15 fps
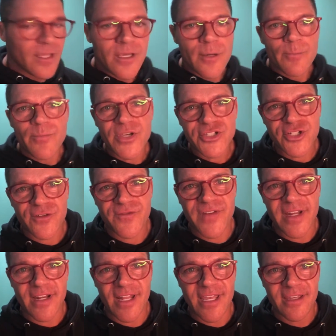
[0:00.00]
Mr.
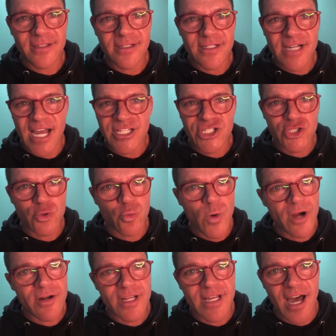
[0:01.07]
Finley, I swear
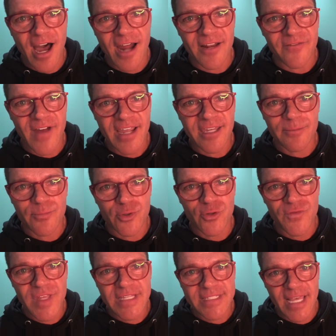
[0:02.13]
to God, if I can prove
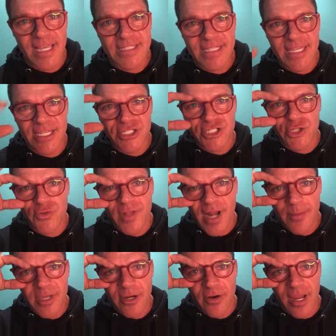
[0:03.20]
these things against you that I'm
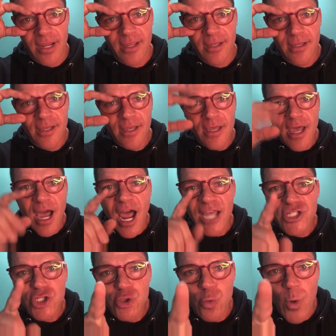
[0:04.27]
hearing, I
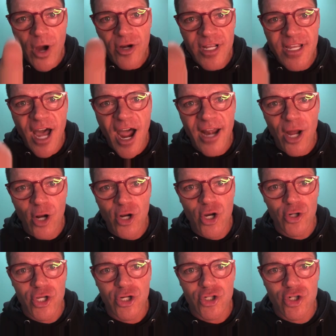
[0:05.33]
swear to God, I'll go to
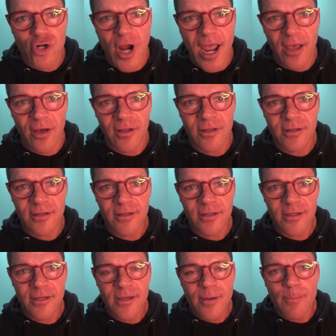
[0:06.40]
your trial.
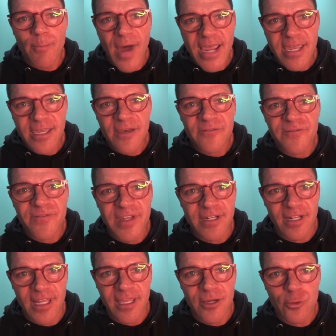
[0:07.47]
Mike
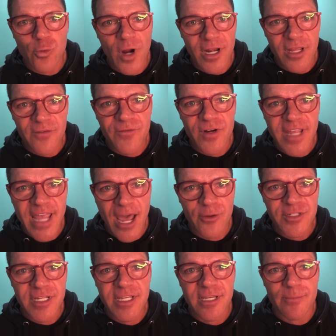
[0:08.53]
Finley, running for county
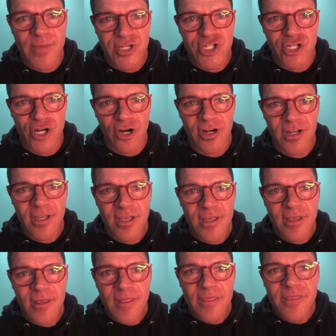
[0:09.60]
commissioner.
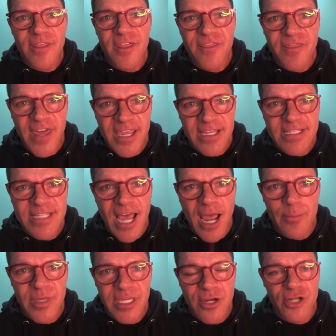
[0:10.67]
The things
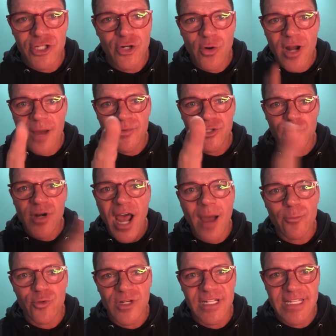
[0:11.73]
you know what I'm doing? I'm
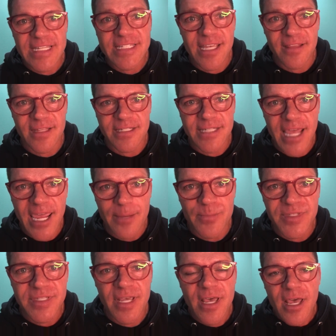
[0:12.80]
releasing the
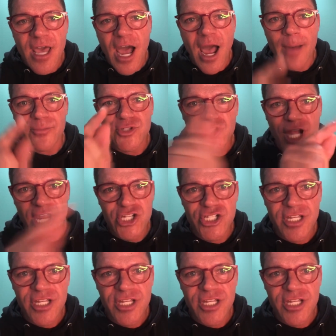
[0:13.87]
tapes. I'm changing